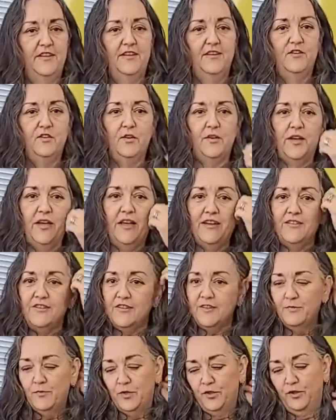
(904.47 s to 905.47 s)
So I asked
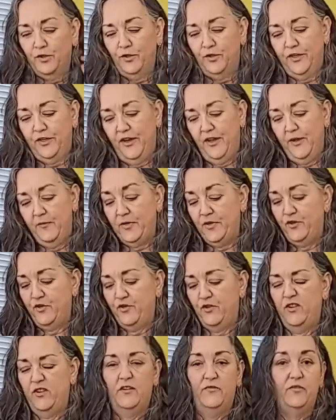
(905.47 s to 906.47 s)
them to look it up, and
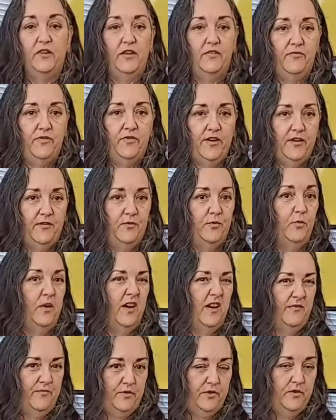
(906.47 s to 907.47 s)
sure enough, they found what
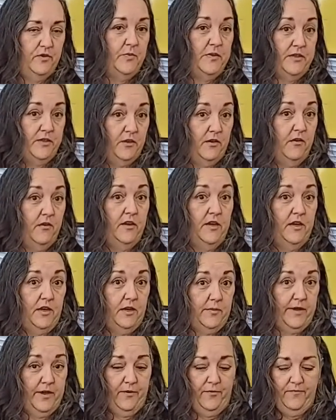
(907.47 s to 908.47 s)
I've just been talking
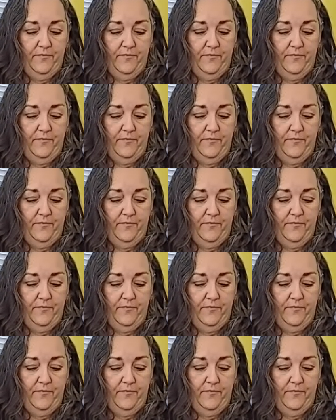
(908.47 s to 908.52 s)
about.